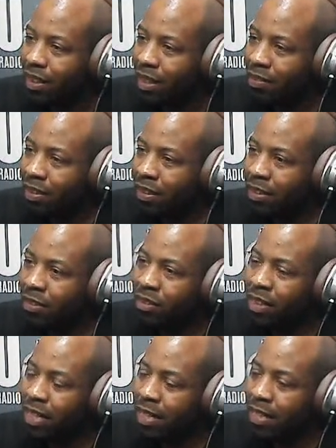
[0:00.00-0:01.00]
I was like, this
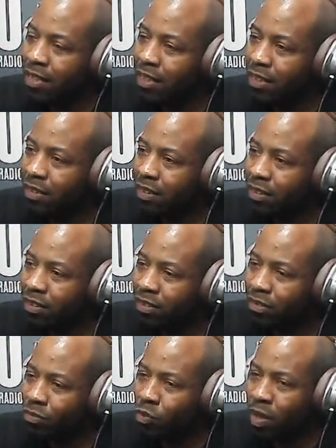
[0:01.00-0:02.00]
lady is the
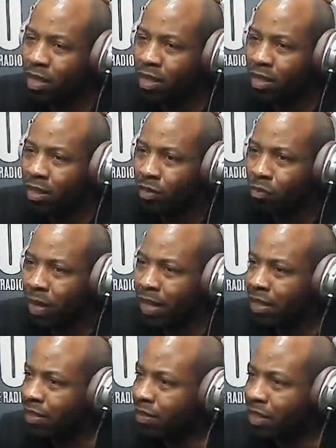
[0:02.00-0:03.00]
one of the
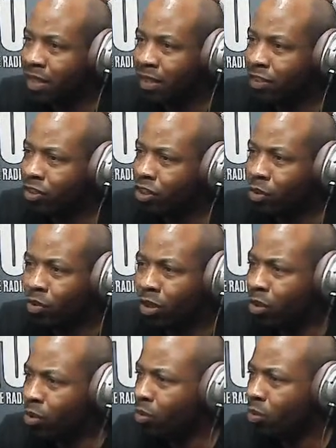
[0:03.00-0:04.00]
making this thing show
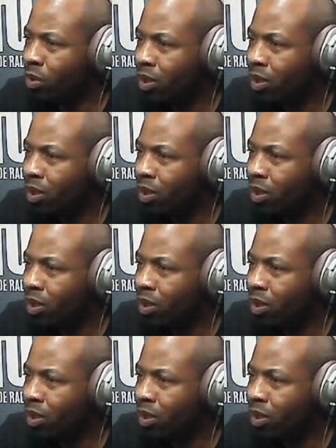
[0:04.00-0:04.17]
go,